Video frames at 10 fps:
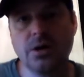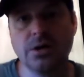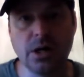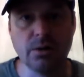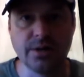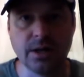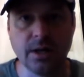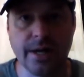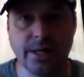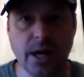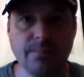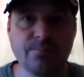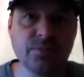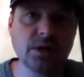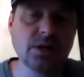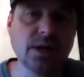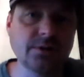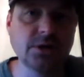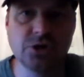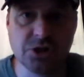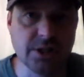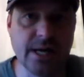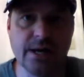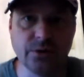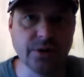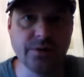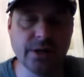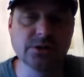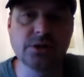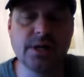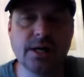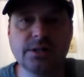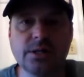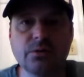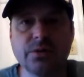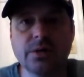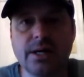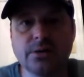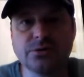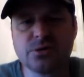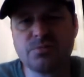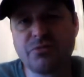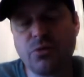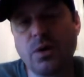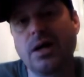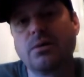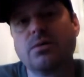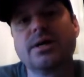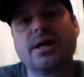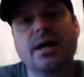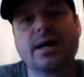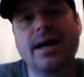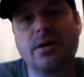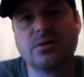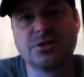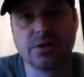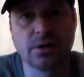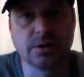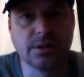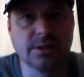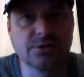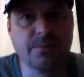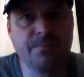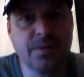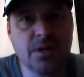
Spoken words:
and then laid up, and then you just nailed it there, so you had to deal with the nails. This is before we really kind of countersunk things.